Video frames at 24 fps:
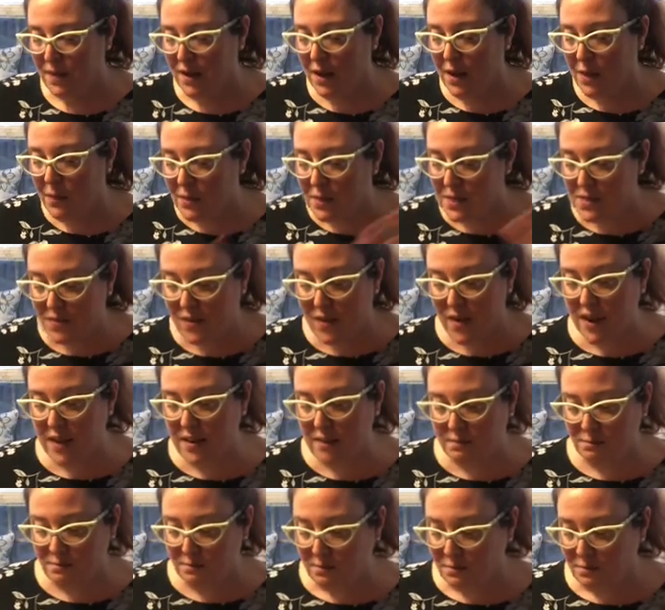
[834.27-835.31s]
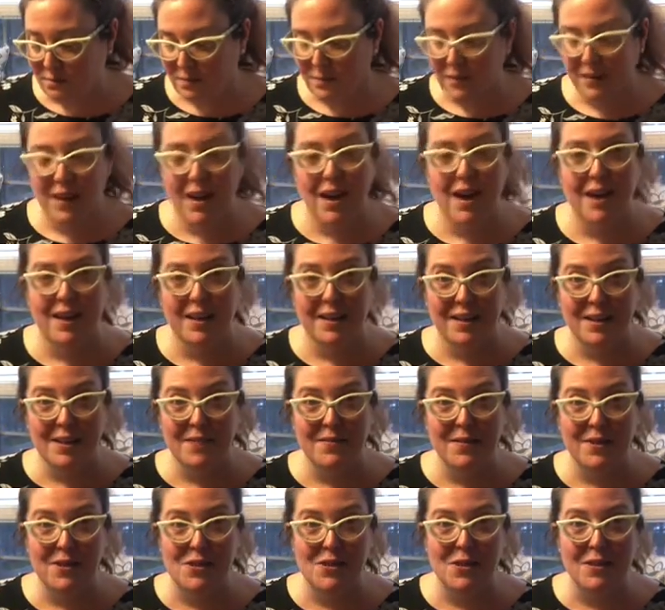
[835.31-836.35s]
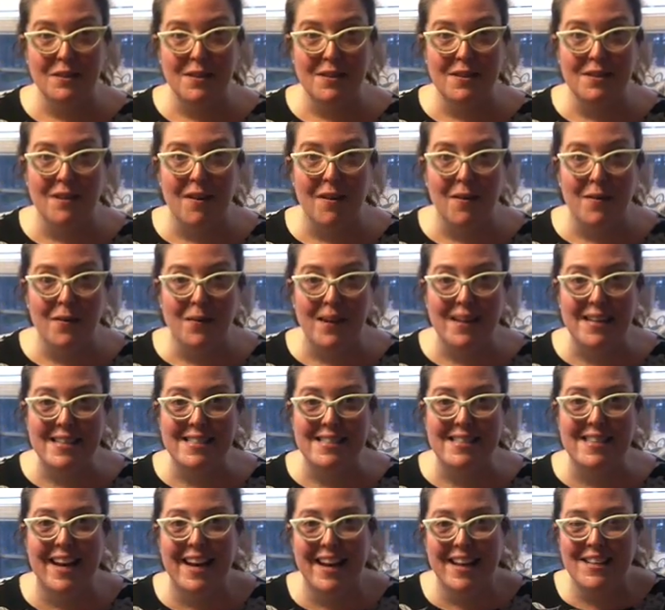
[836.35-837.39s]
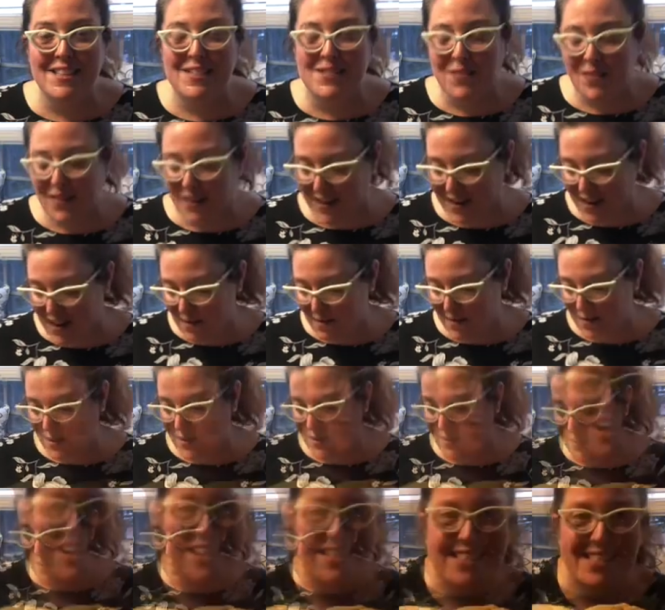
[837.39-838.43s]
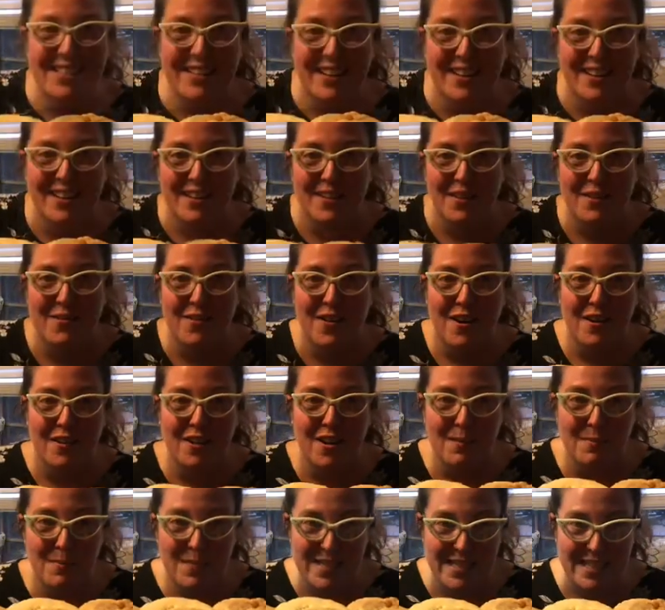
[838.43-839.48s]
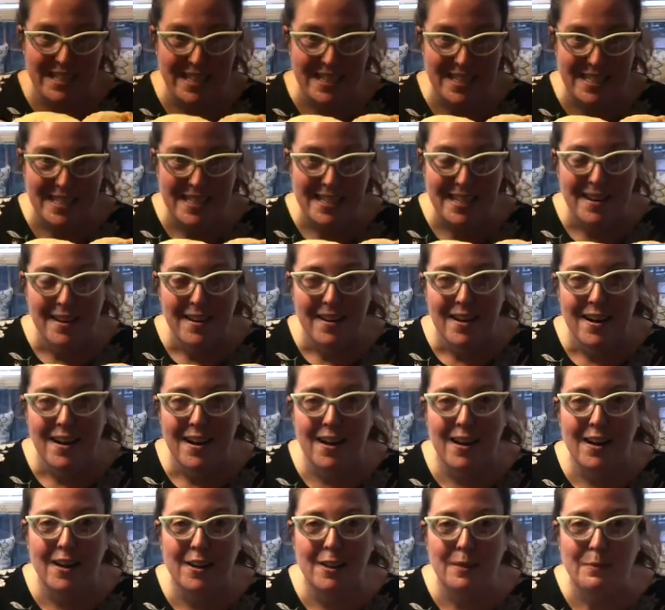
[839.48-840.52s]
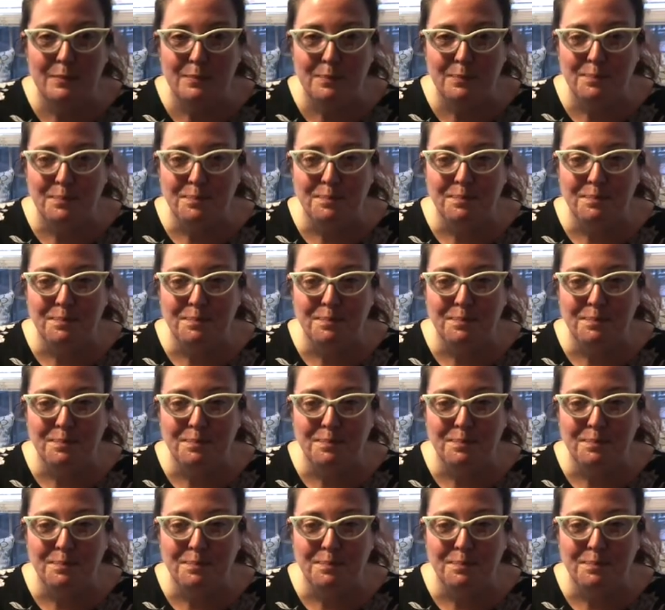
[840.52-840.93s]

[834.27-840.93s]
it was fun. An adventure as always. Thanks for coming. Last look at the farthing biscuits. Try